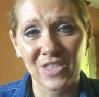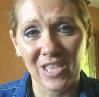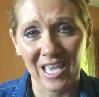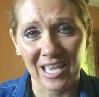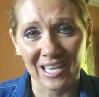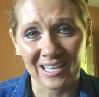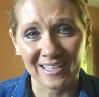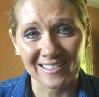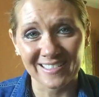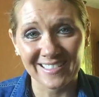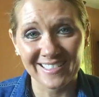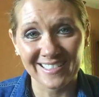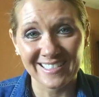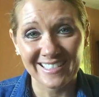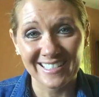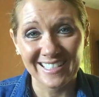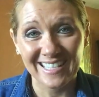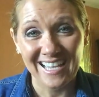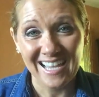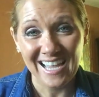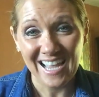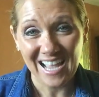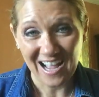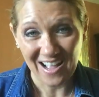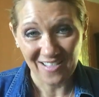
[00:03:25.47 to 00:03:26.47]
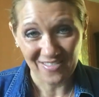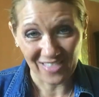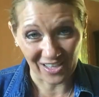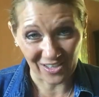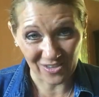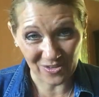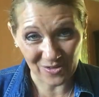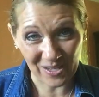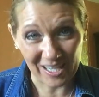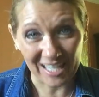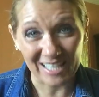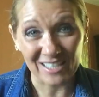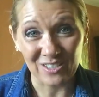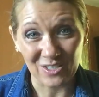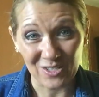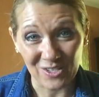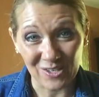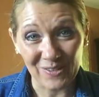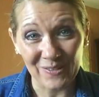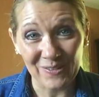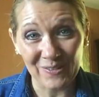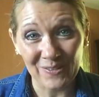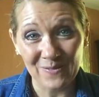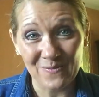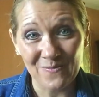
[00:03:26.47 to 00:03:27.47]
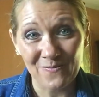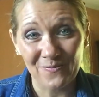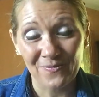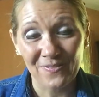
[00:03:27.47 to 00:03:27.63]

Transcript: things that you can do